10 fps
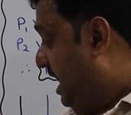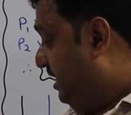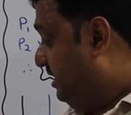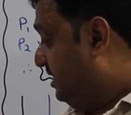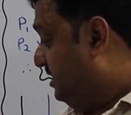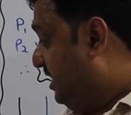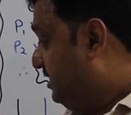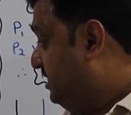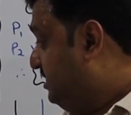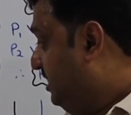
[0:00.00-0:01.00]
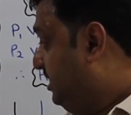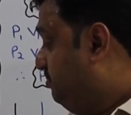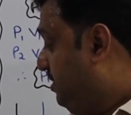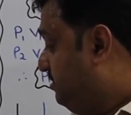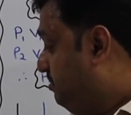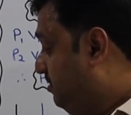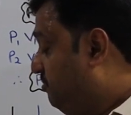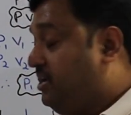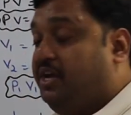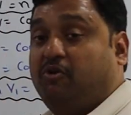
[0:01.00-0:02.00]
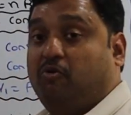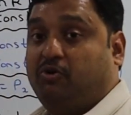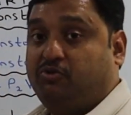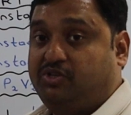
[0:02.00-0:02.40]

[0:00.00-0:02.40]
In such cases, the displacement work equal to